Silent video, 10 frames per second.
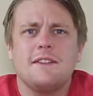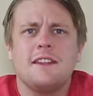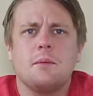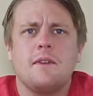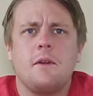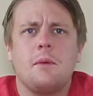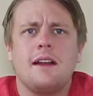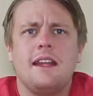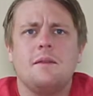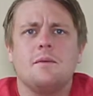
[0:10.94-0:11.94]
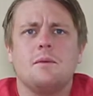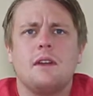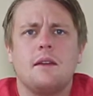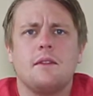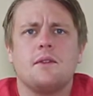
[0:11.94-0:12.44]
What's up, everybody? We
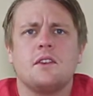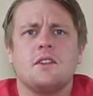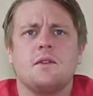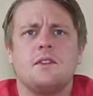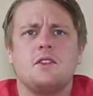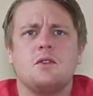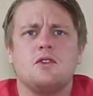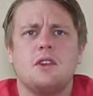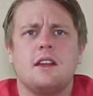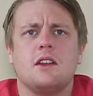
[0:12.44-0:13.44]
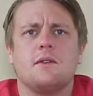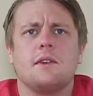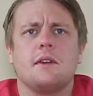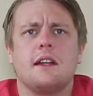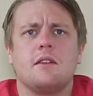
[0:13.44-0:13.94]
have the first official trailer
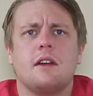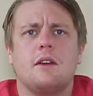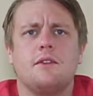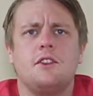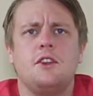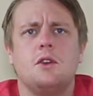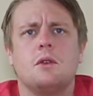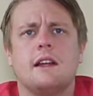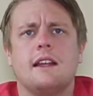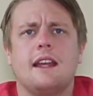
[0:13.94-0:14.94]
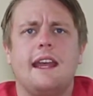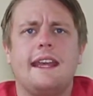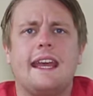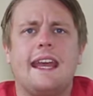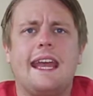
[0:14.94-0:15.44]
for Wreck-It Ralph two,
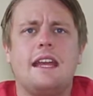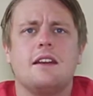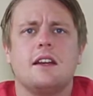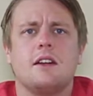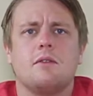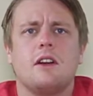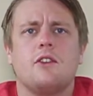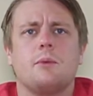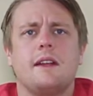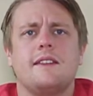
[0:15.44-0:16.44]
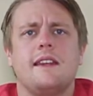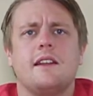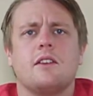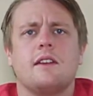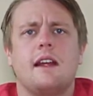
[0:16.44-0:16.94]
aka Ralph Breaks the
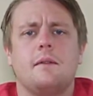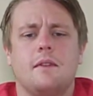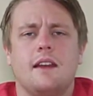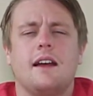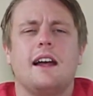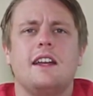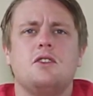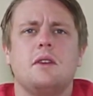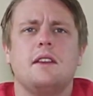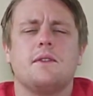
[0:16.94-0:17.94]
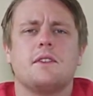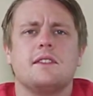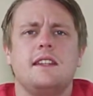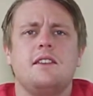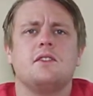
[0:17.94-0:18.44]
Internet. I enjoyed the
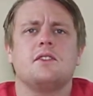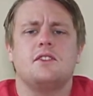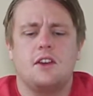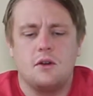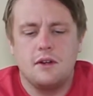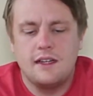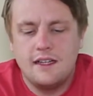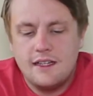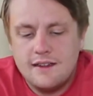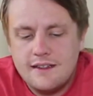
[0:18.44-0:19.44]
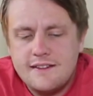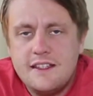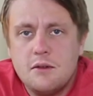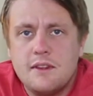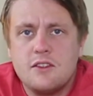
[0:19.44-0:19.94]
first teaser, so let's
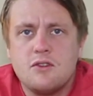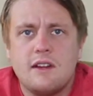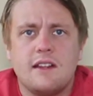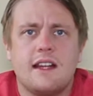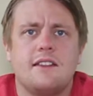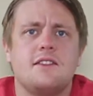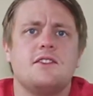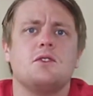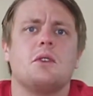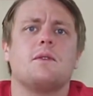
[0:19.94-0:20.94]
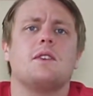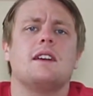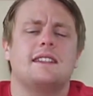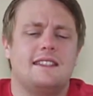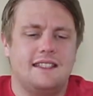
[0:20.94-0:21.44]
see what the trailer has in store for
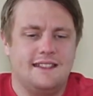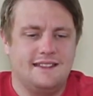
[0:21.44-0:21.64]
us.